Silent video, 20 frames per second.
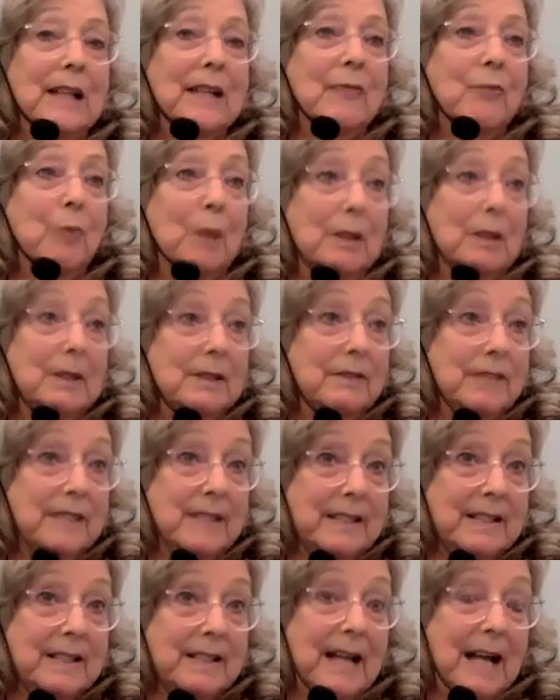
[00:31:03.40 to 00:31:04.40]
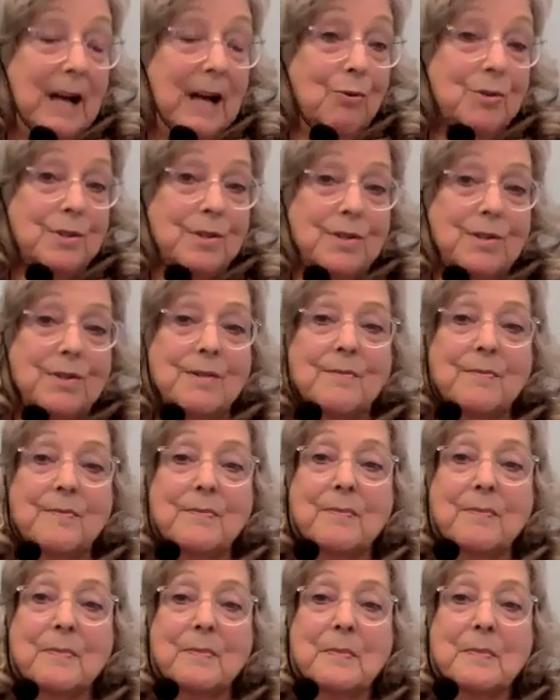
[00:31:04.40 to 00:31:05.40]
life while living in a house.
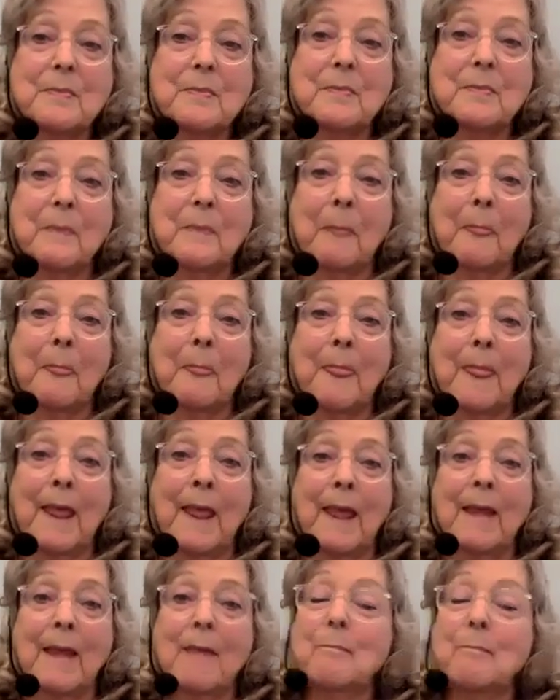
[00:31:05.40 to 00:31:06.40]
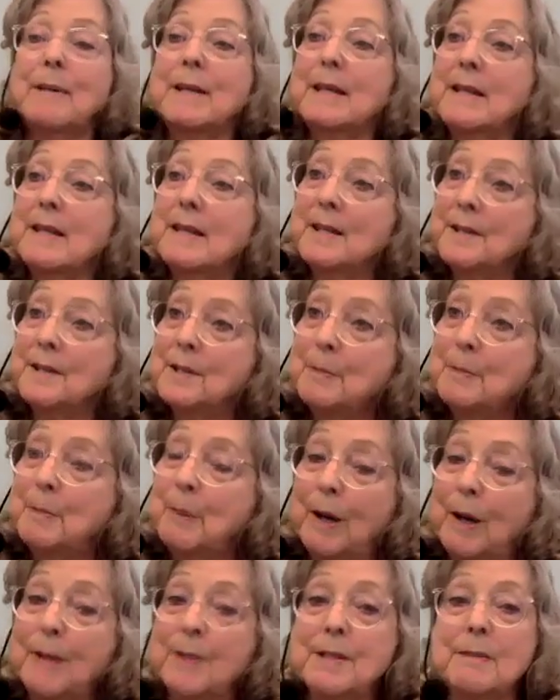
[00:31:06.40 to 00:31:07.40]
But it is
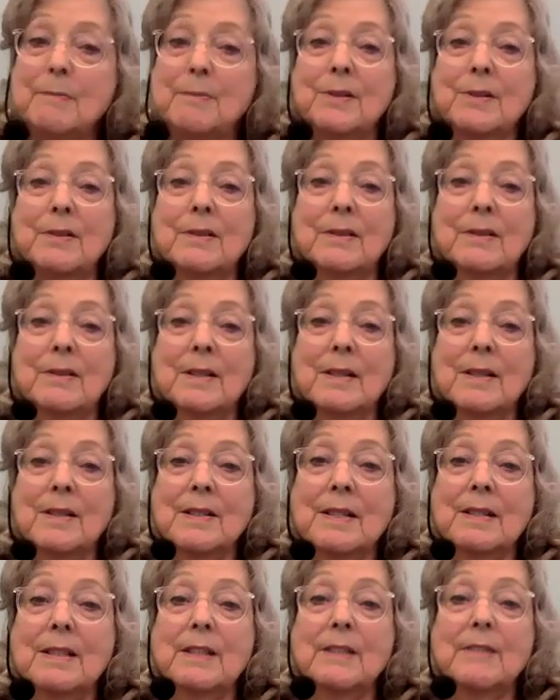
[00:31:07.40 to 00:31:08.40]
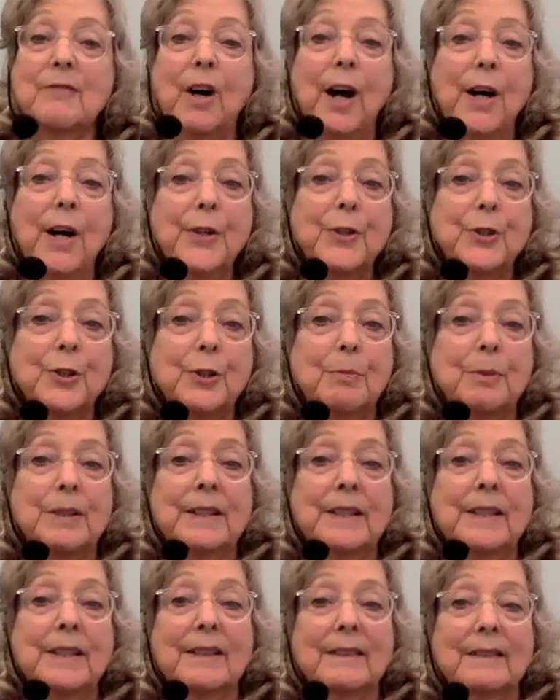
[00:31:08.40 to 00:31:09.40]
possible to live
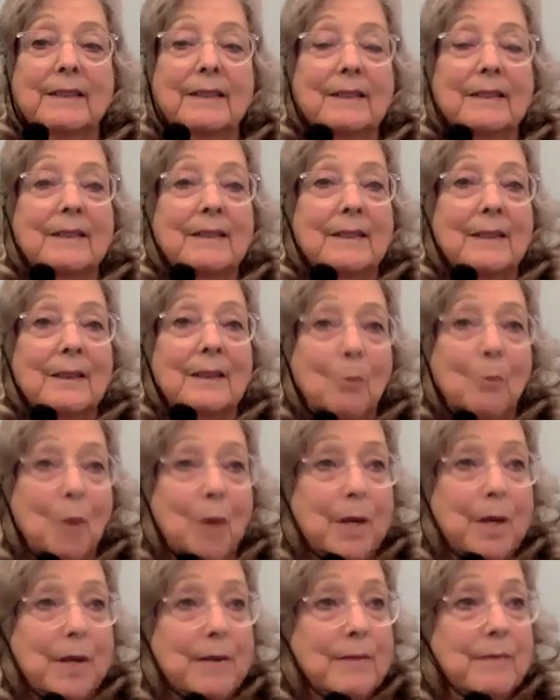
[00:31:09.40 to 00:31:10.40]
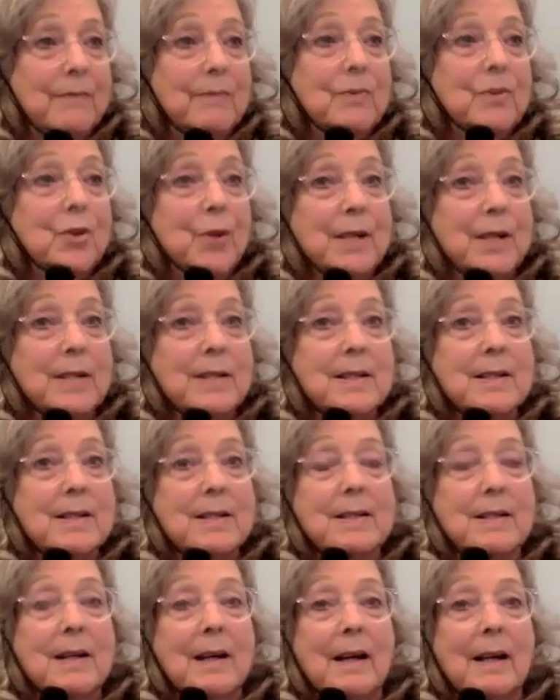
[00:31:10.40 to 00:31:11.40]
honorably, one choice at
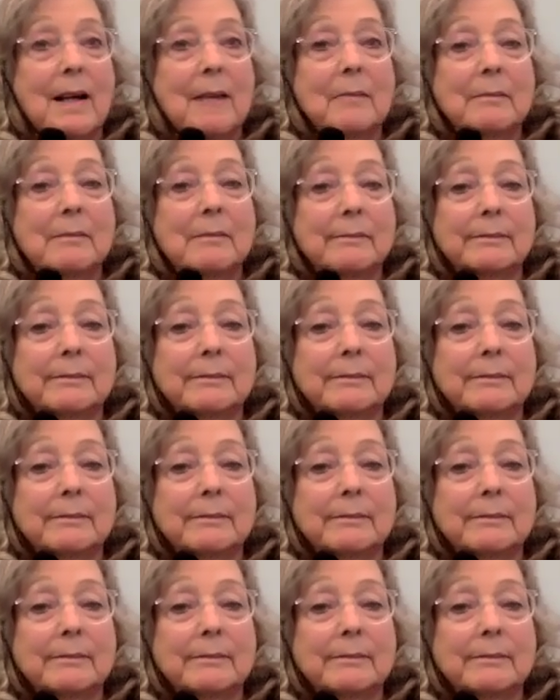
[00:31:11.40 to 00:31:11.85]
a time.